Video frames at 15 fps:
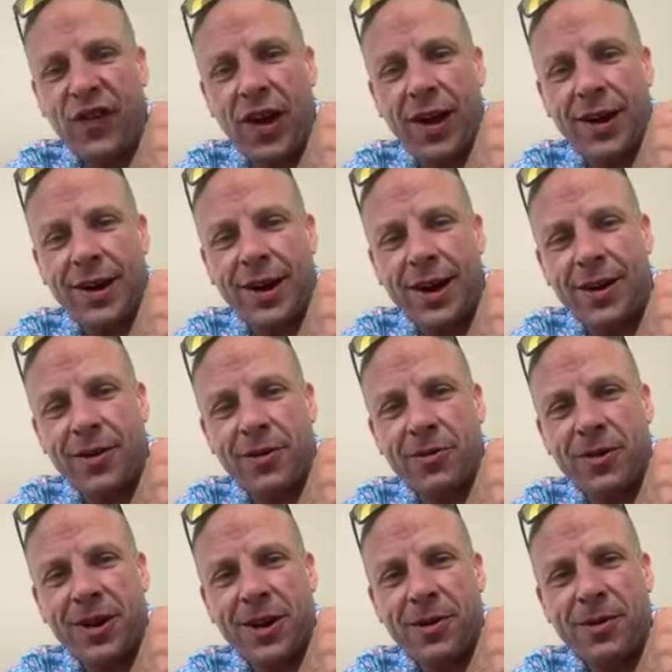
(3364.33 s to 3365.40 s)
Fuck, I don't
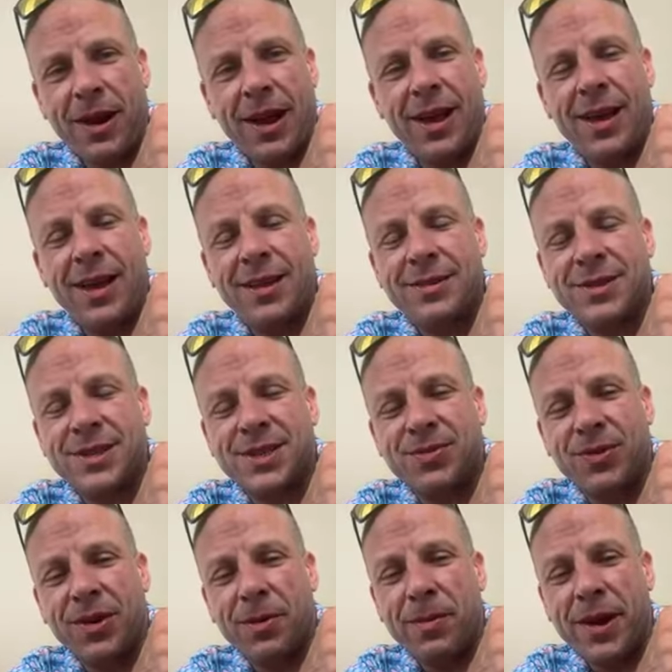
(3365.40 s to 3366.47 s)
want to go. I
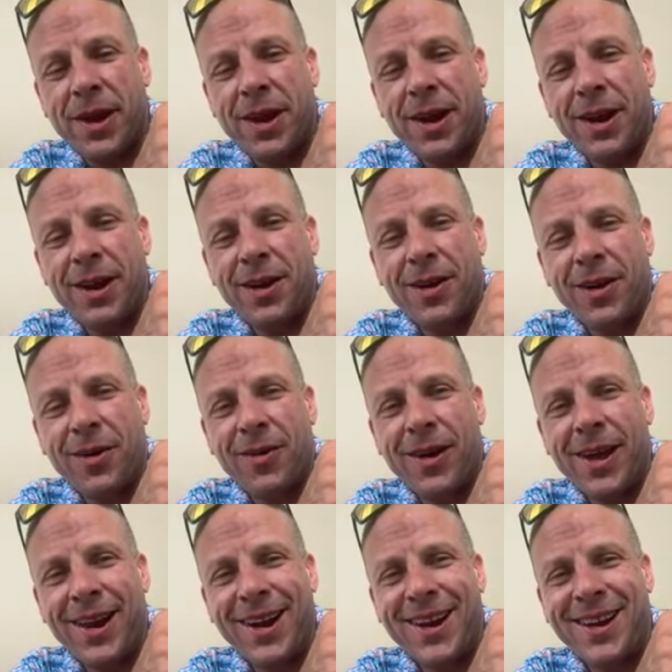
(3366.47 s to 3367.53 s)
just want to be here
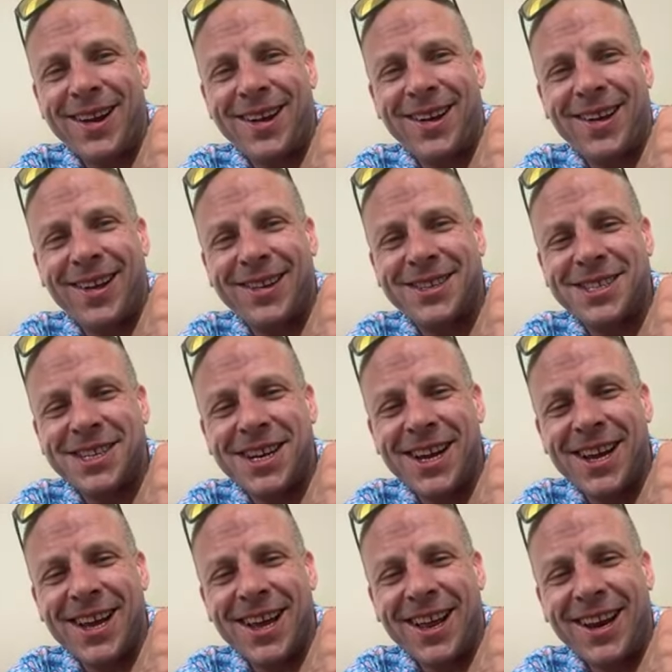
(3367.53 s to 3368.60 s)
already, y'all.
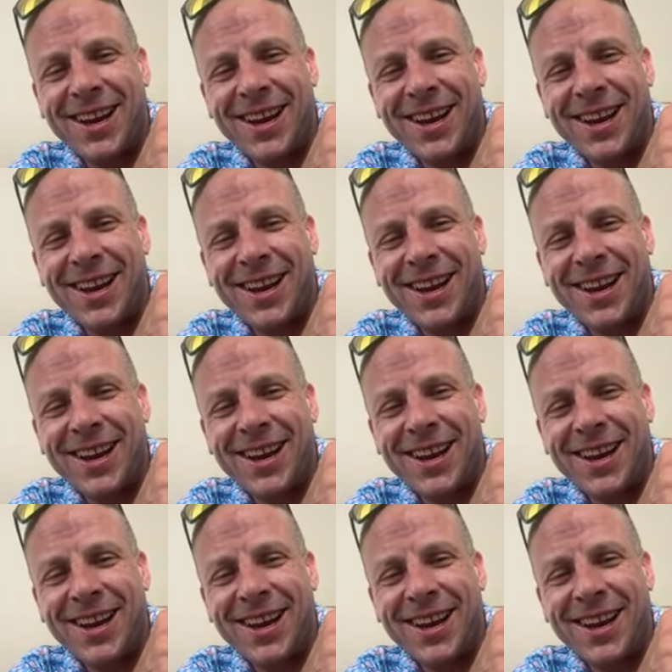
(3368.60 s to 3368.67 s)
Shit.